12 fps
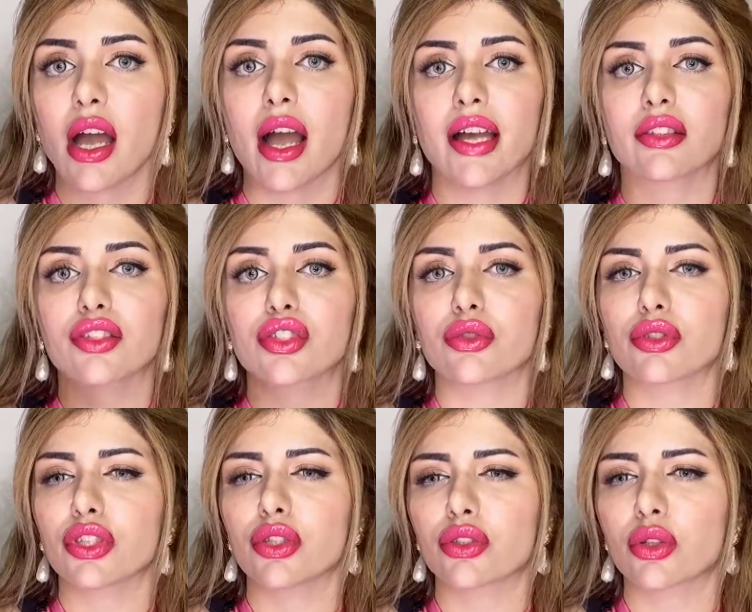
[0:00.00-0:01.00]
and the sooner
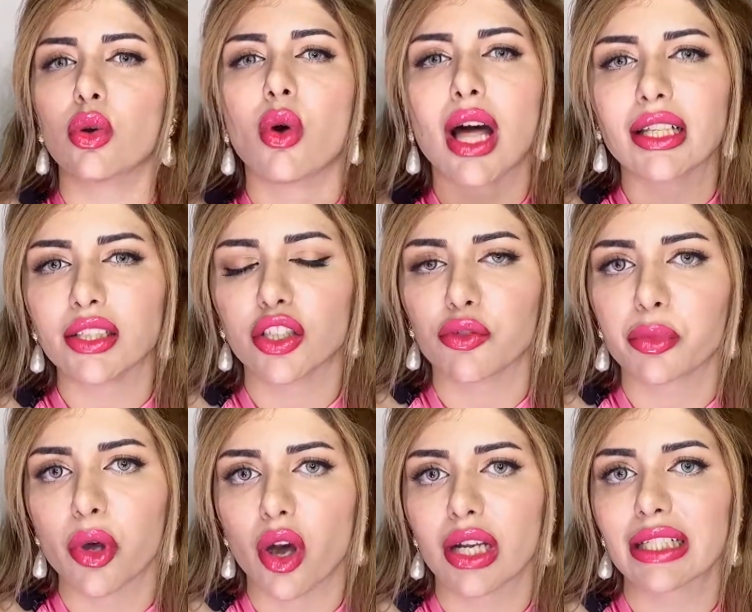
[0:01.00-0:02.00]
your quality of
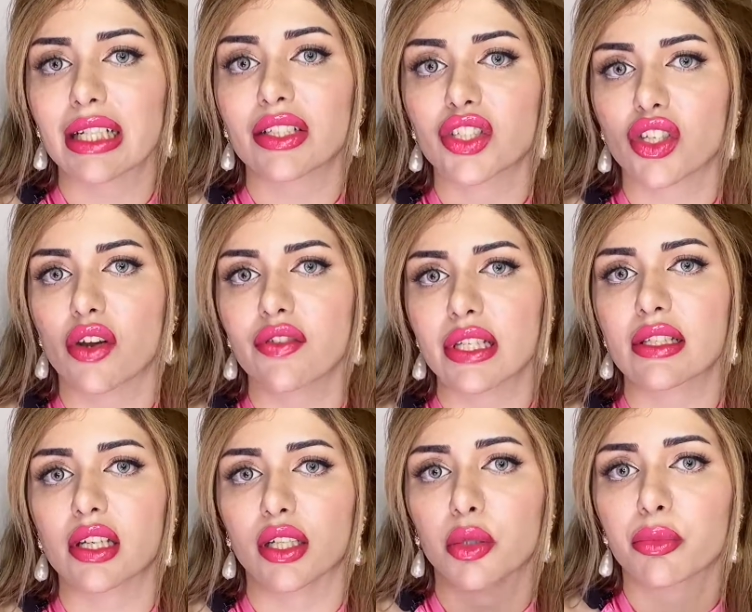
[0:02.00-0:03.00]
product and service is
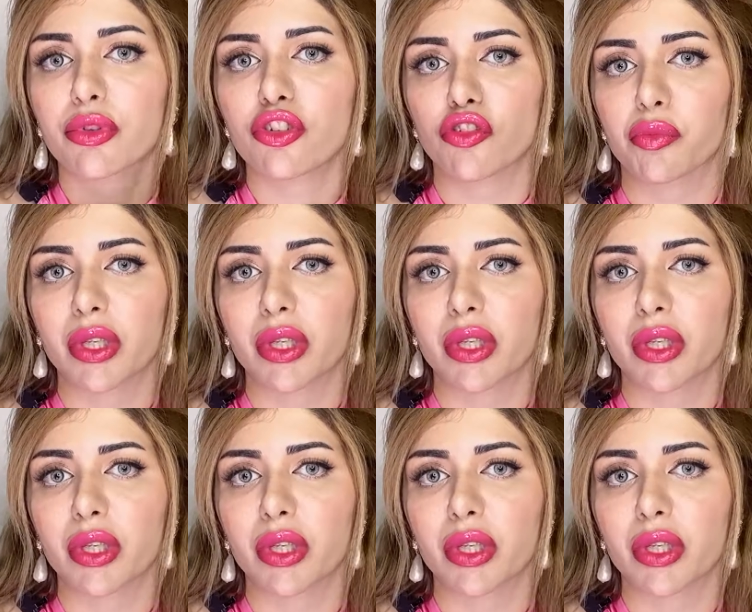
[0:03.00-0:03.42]
going to improve,